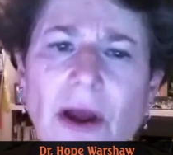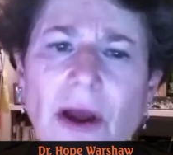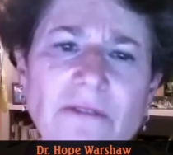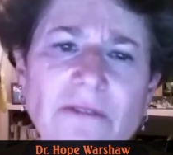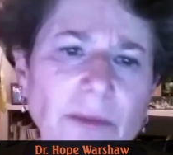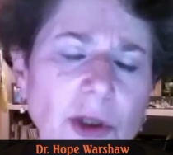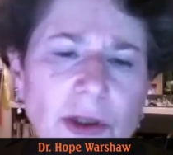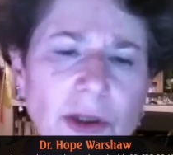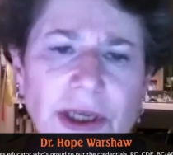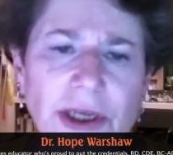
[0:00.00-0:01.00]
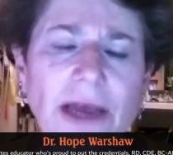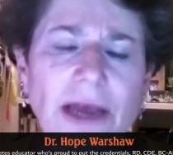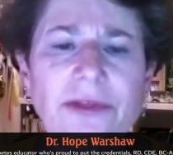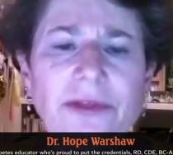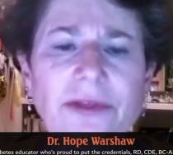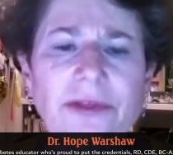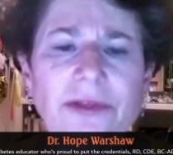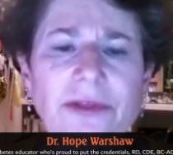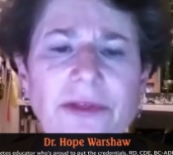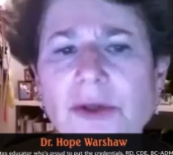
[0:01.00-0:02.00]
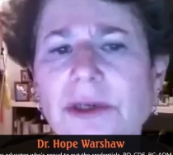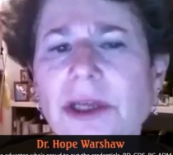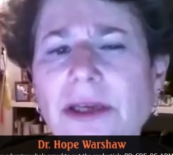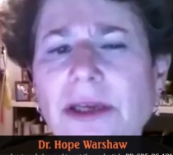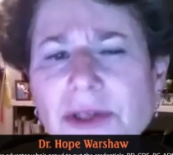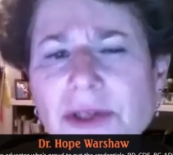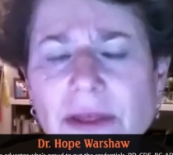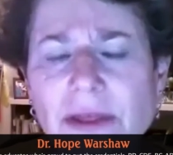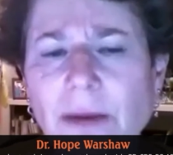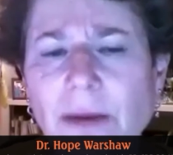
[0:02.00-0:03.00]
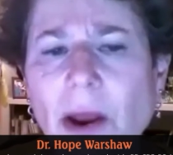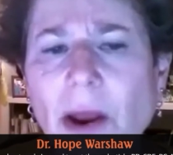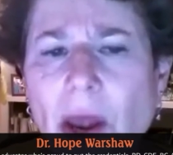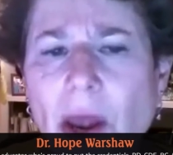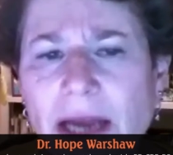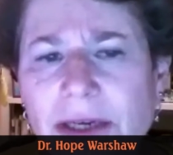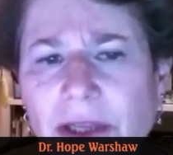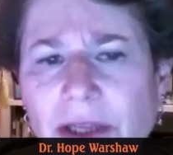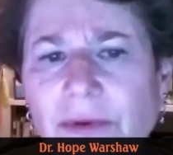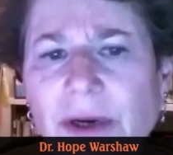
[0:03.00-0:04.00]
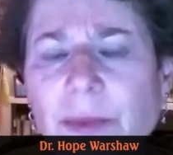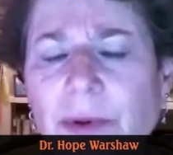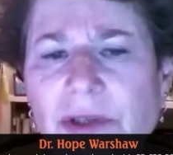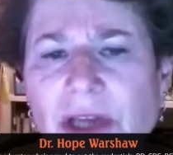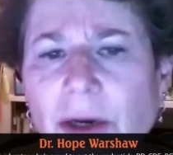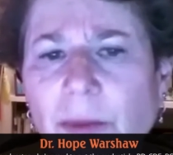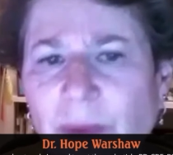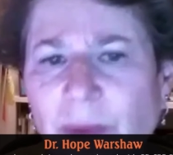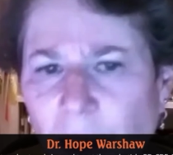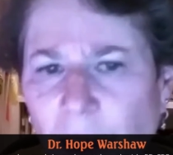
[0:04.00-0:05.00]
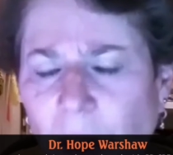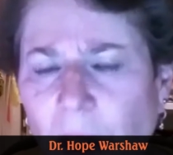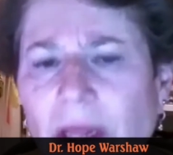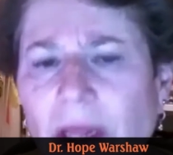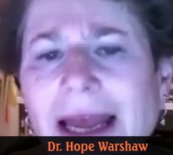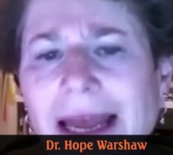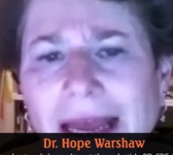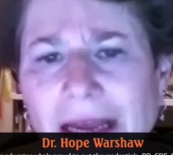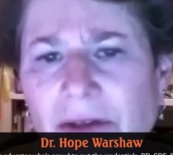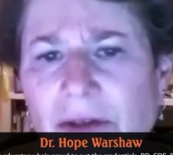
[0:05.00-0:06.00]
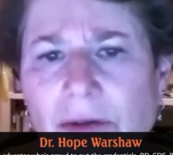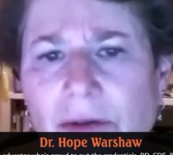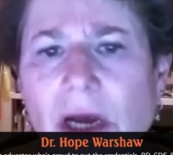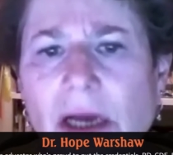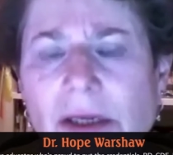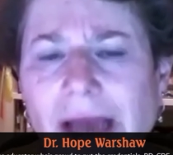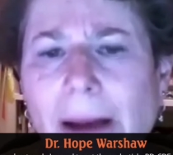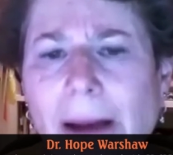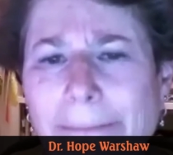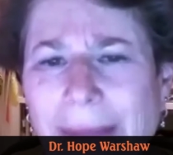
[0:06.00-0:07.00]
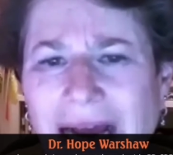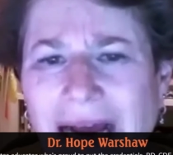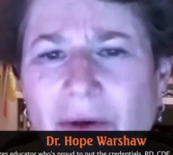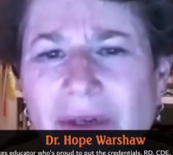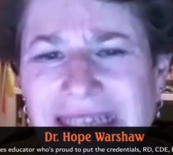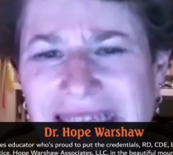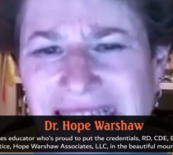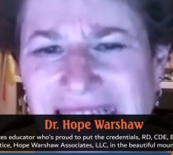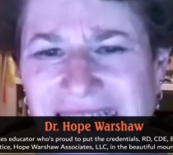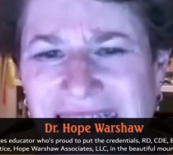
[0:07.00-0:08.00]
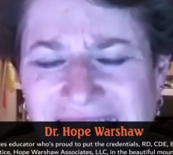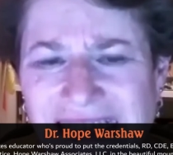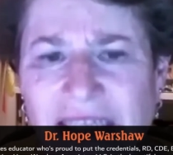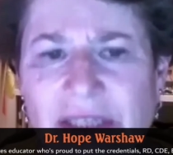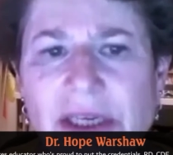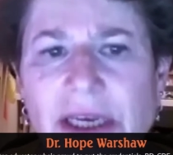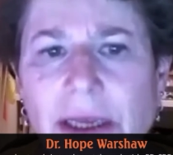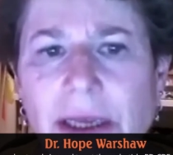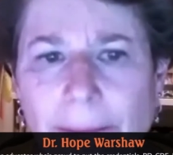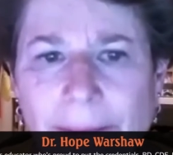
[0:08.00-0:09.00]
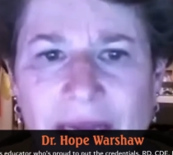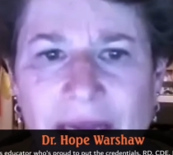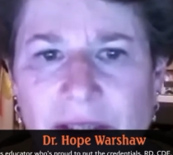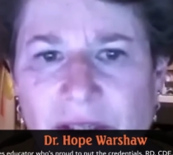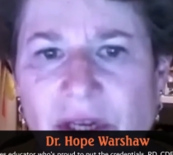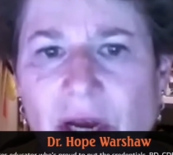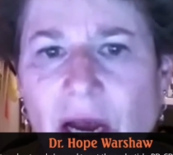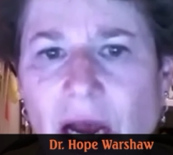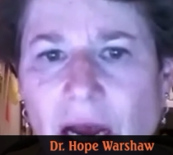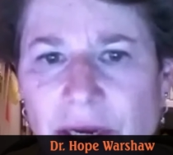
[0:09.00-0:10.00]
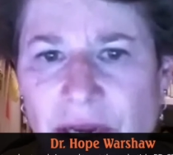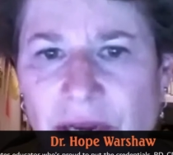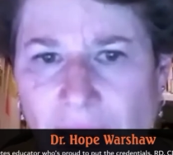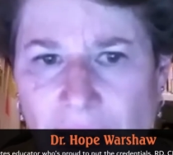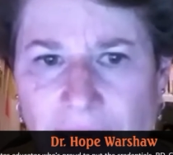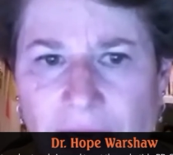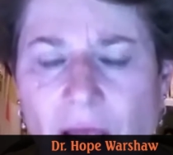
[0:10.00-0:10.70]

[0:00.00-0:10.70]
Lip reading: from looking at the registry, they see that about 93% of people exercise about 60 minutes a day.